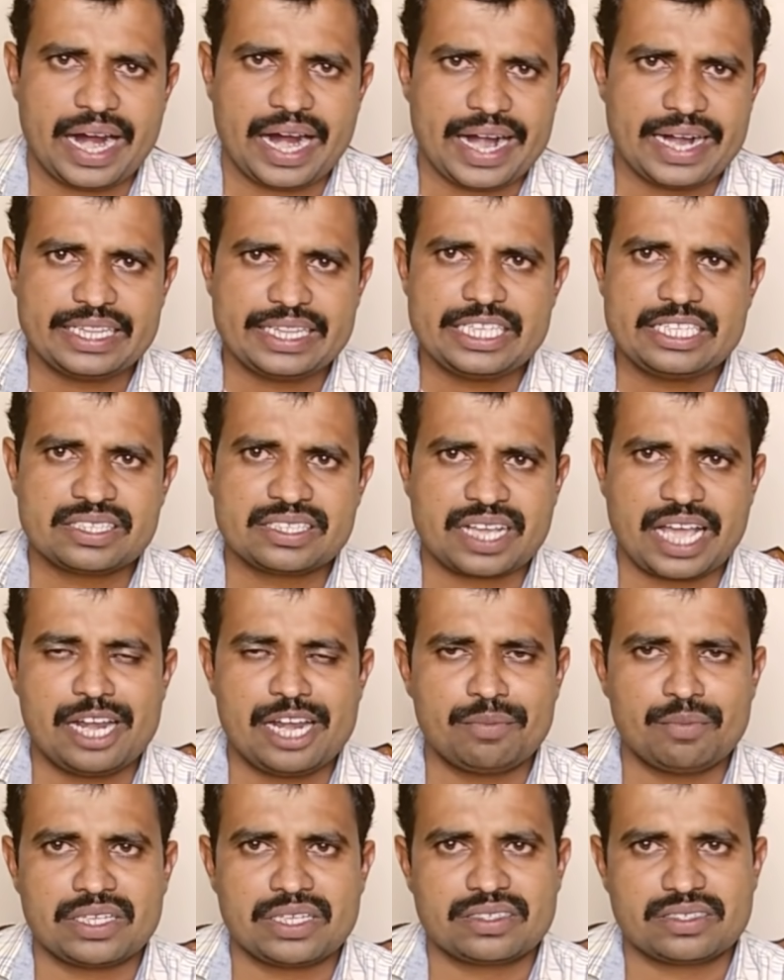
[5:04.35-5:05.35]
and this
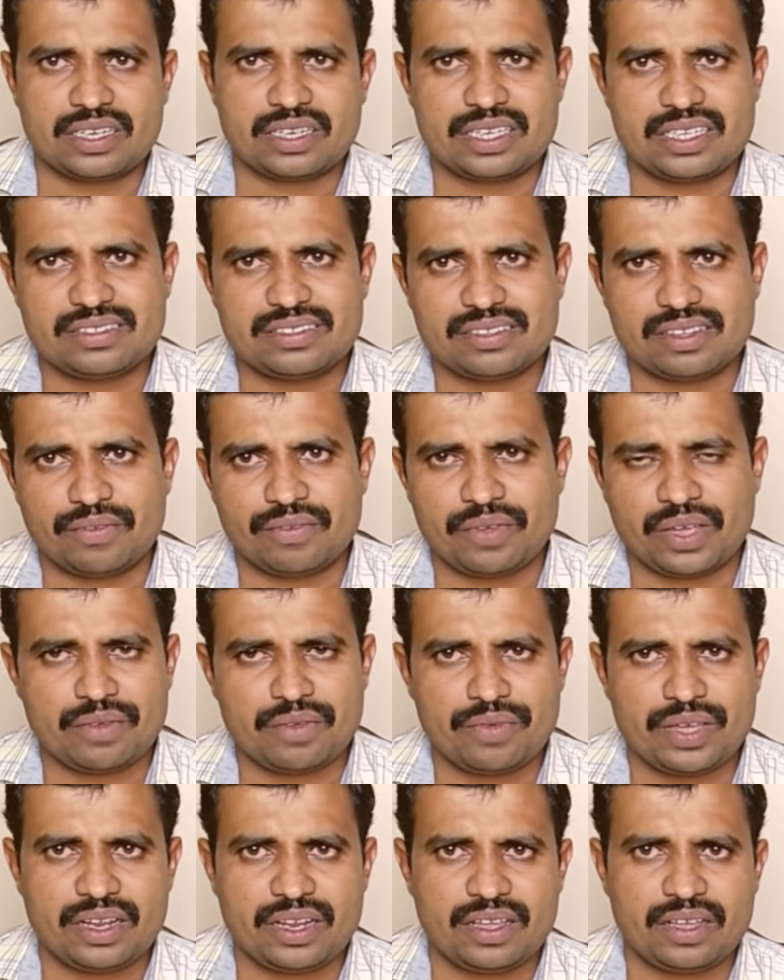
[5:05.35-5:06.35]
KineMaster is
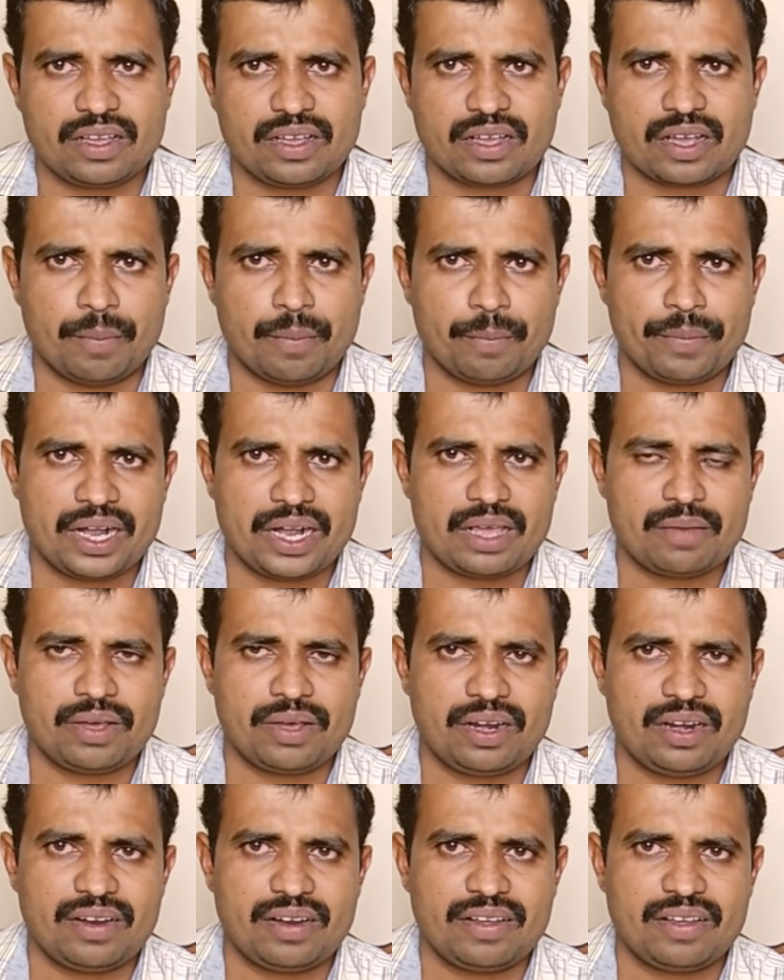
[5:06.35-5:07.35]
very
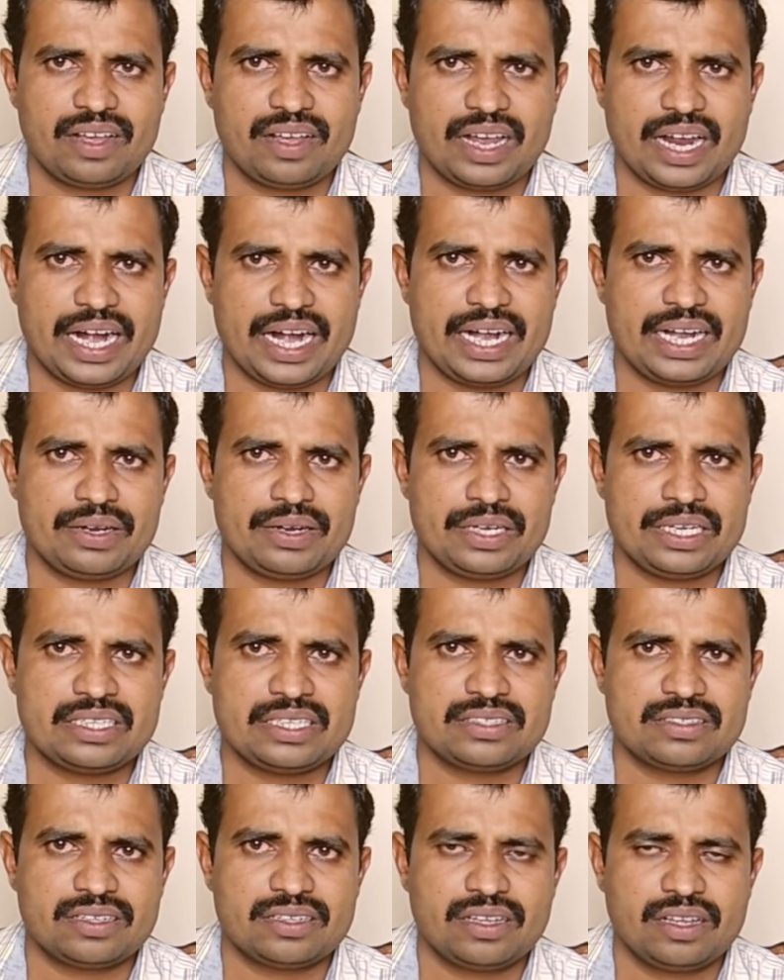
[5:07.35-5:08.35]
compatible, and it
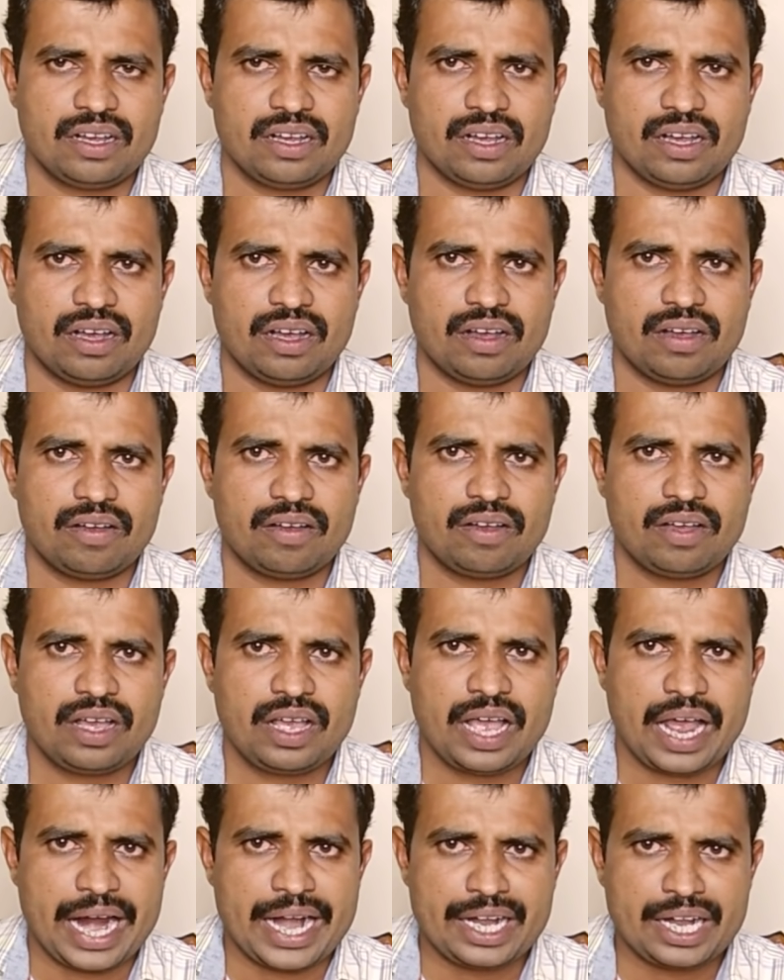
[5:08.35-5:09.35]
is
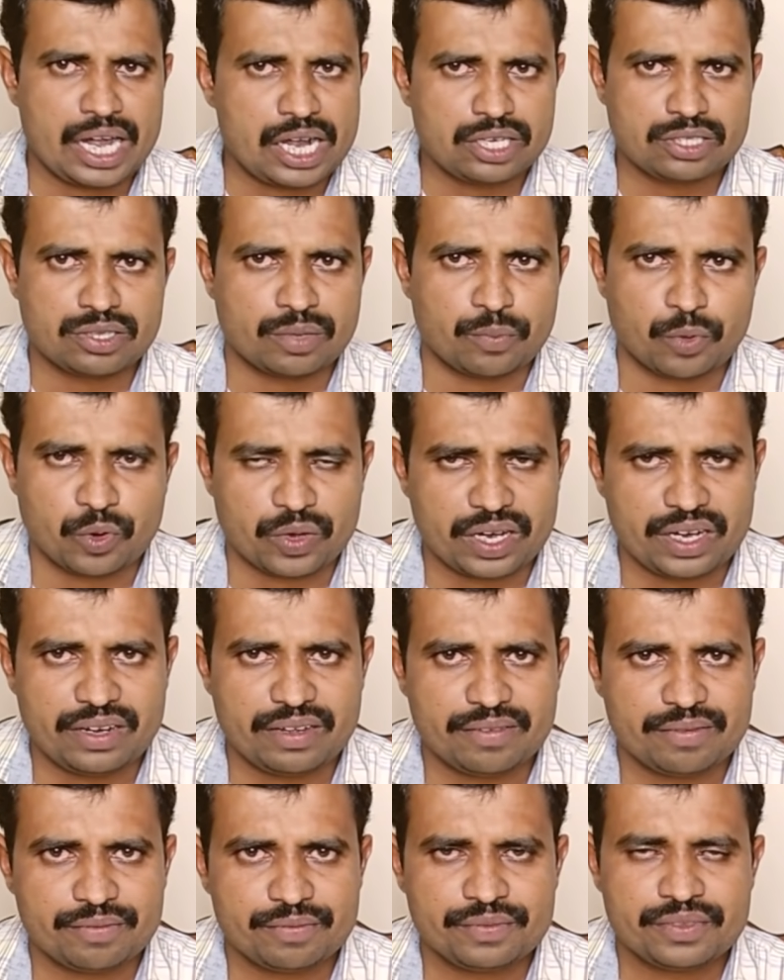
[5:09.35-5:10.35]
Android
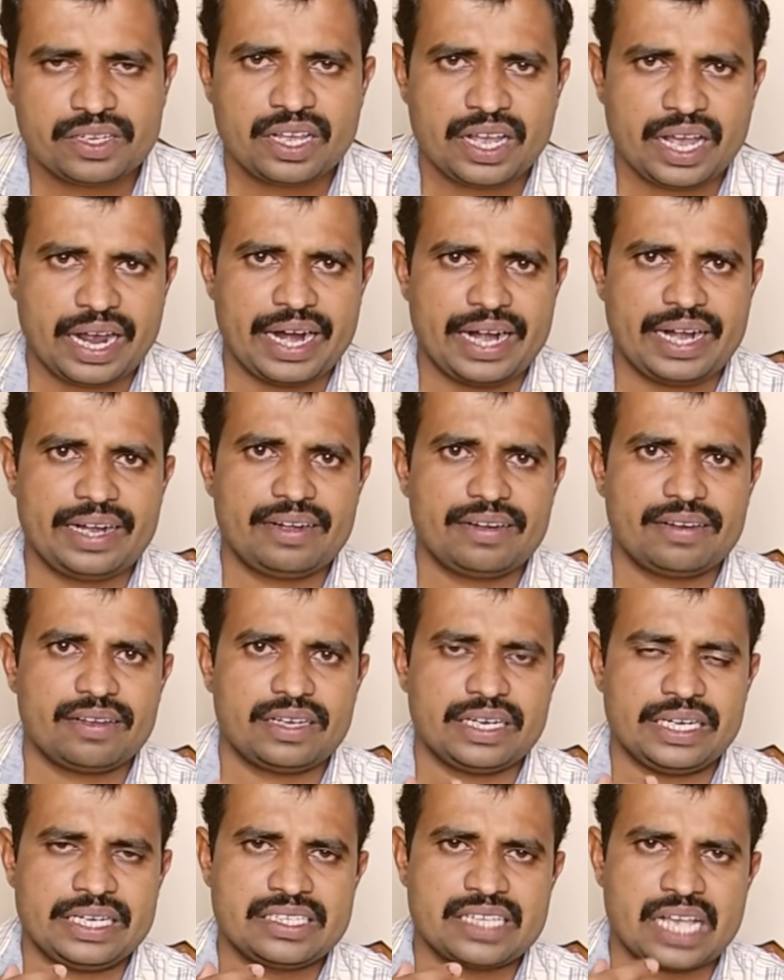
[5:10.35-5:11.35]
supported, and
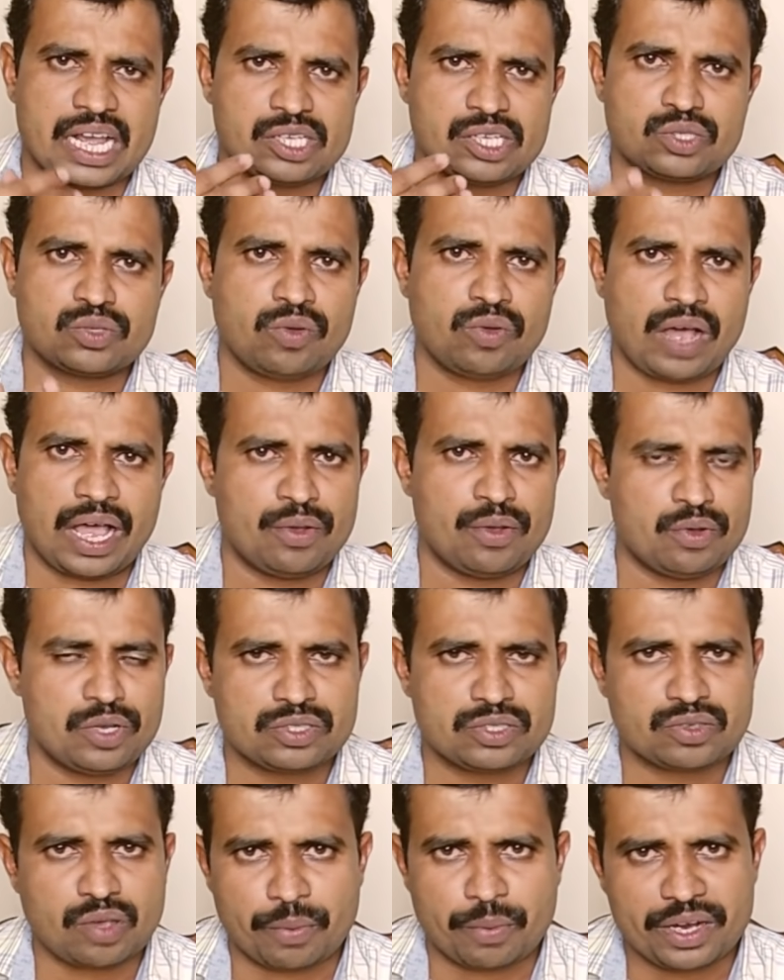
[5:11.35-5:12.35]
it is also
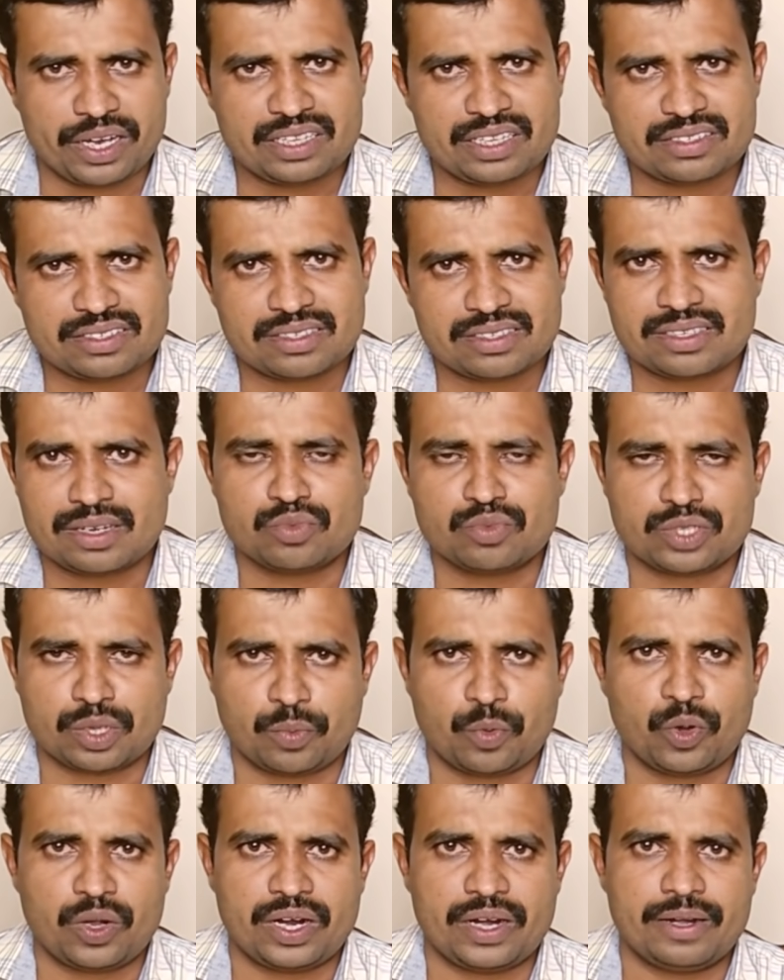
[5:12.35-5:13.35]
iOS operating system
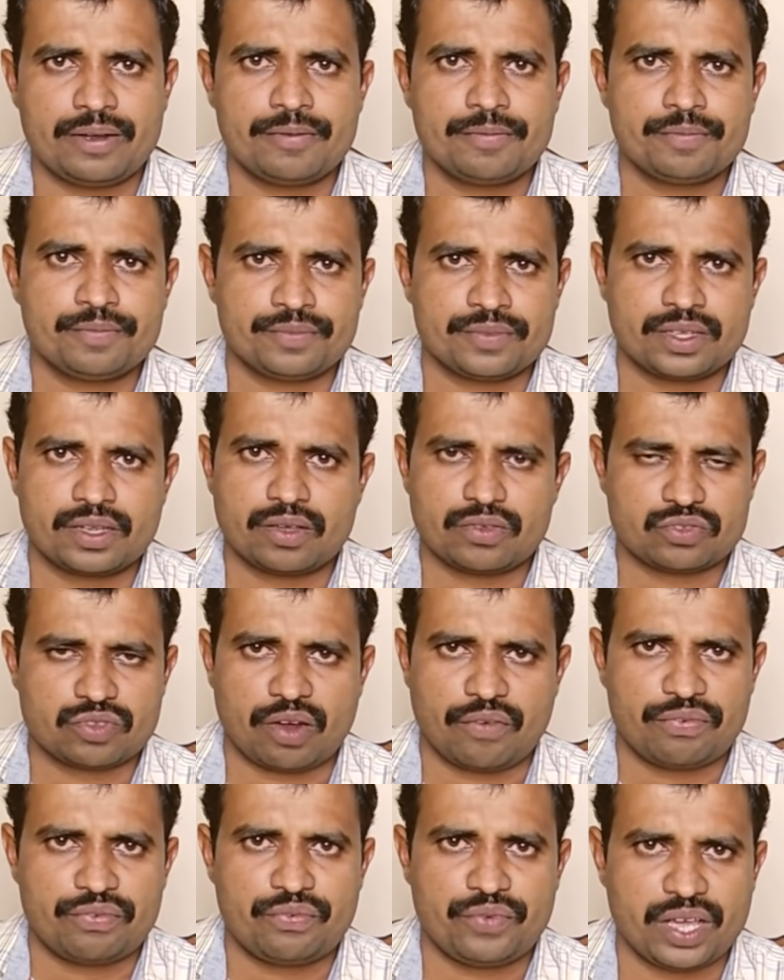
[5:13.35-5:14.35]
supported
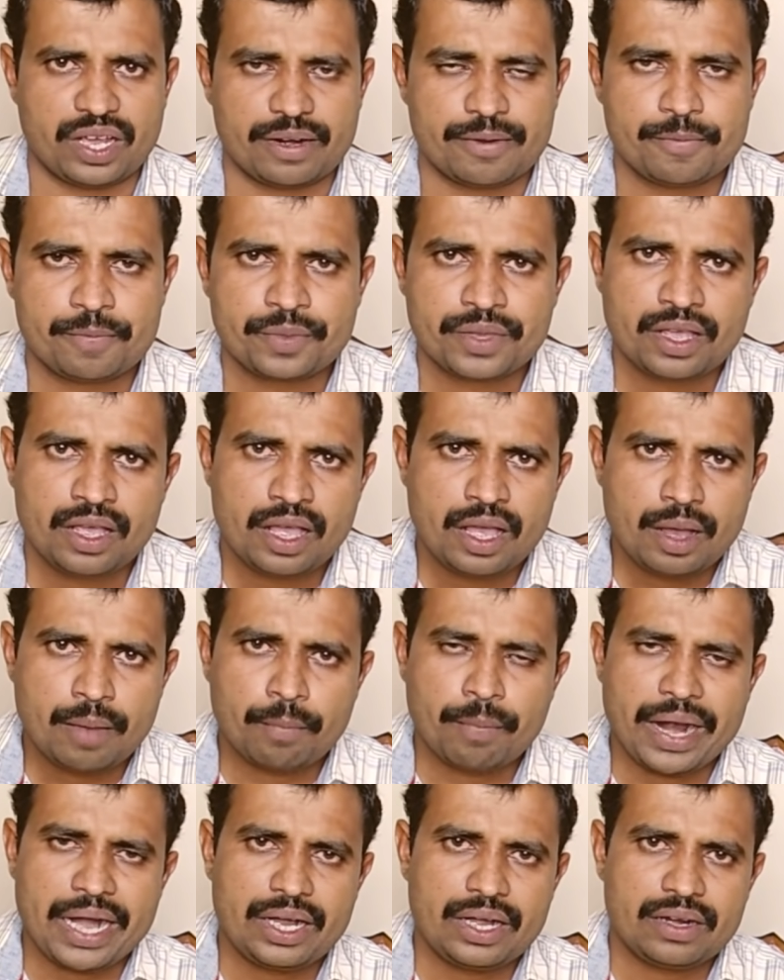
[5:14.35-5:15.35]
software.
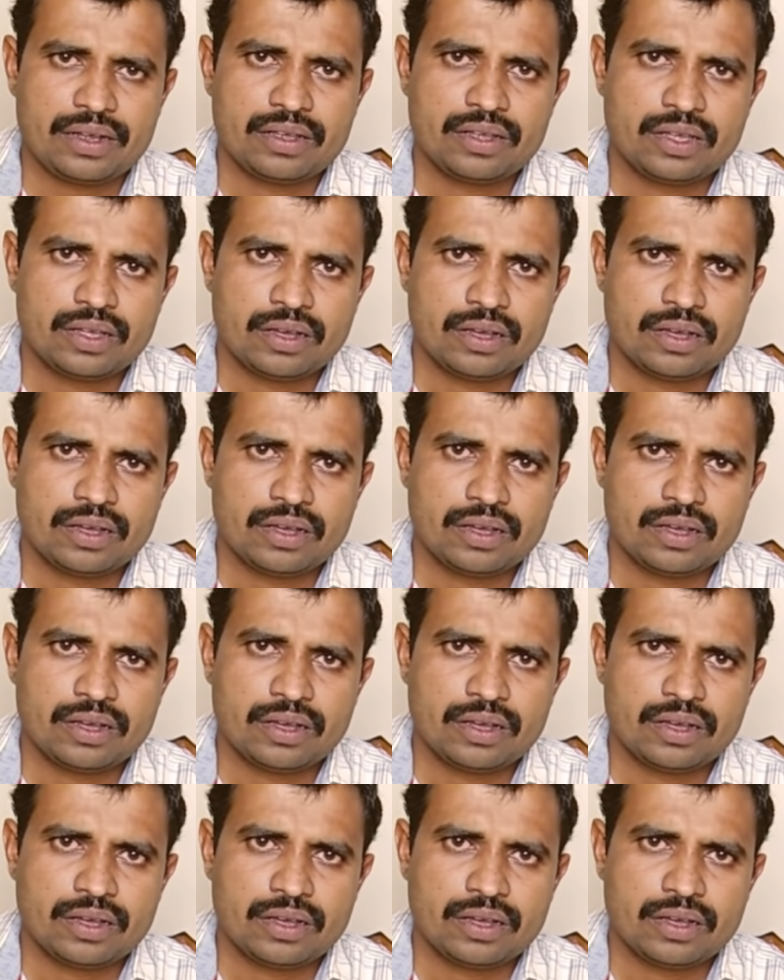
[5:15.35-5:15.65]
But